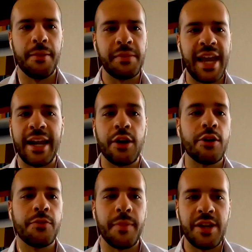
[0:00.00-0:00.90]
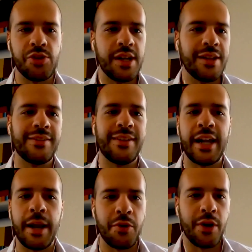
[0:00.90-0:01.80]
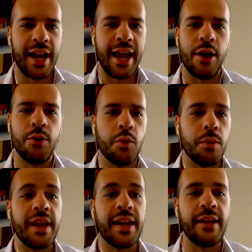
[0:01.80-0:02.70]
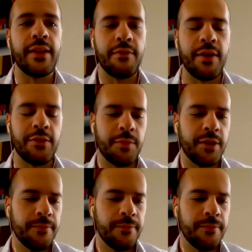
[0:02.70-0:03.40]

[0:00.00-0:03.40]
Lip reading: getting your information in, setting up your account, or making the investment.